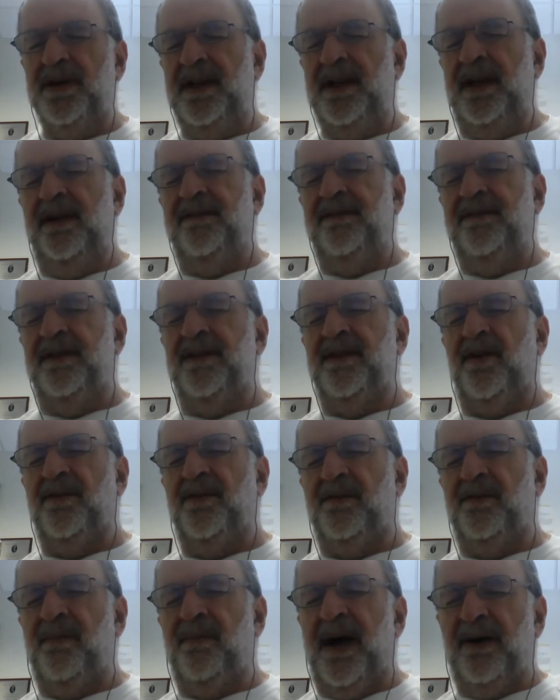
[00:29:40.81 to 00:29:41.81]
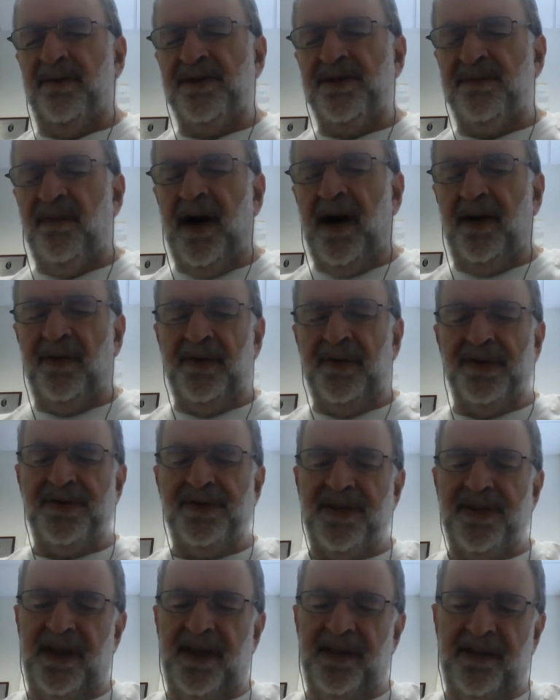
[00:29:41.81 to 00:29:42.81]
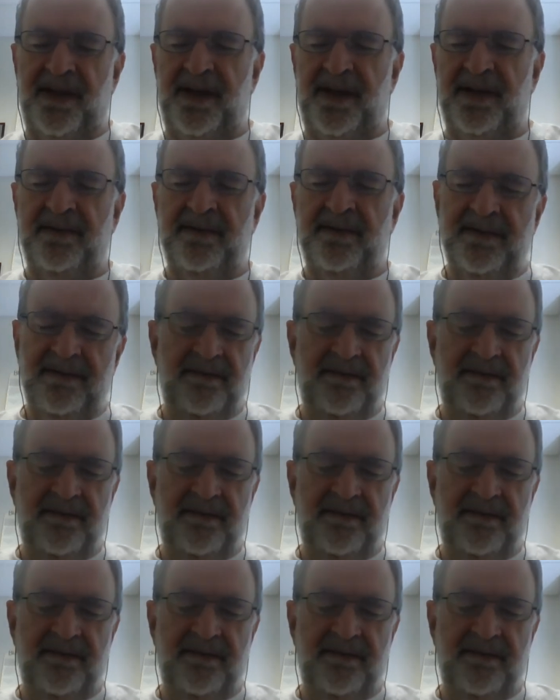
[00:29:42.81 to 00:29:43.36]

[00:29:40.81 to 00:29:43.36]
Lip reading: even though the mouse models and the